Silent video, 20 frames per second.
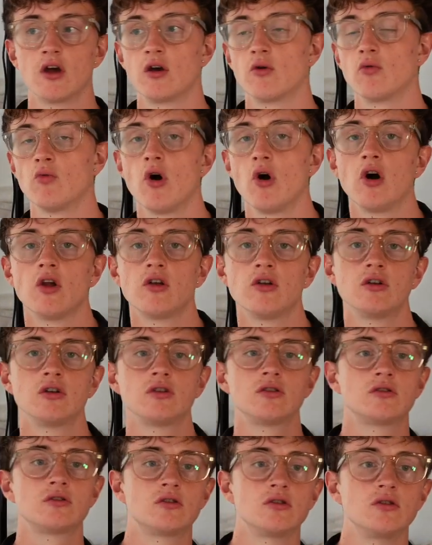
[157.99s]

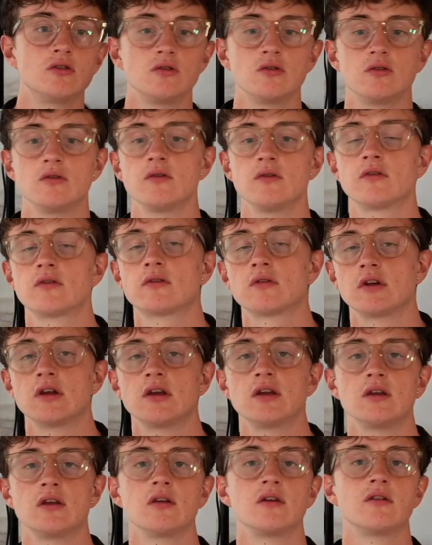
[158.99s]
1, 2,
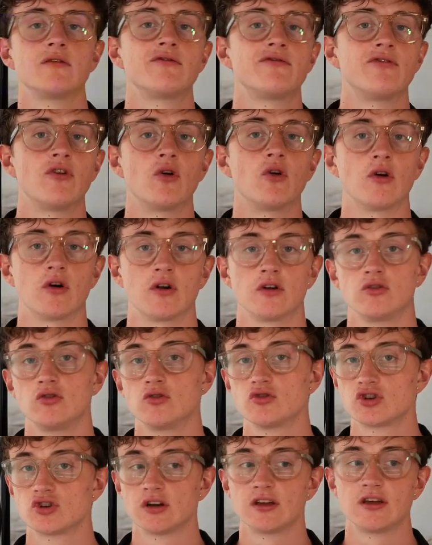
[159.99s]
3, 4.
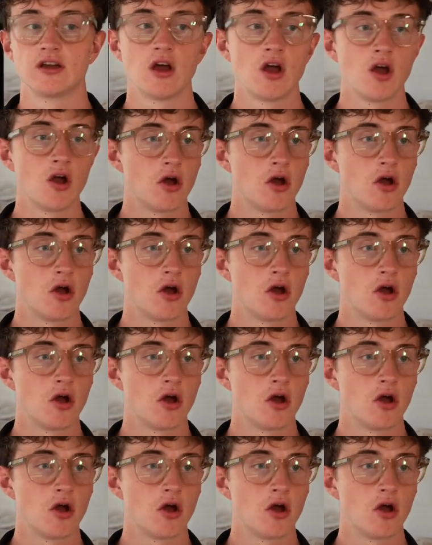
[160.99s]
Usually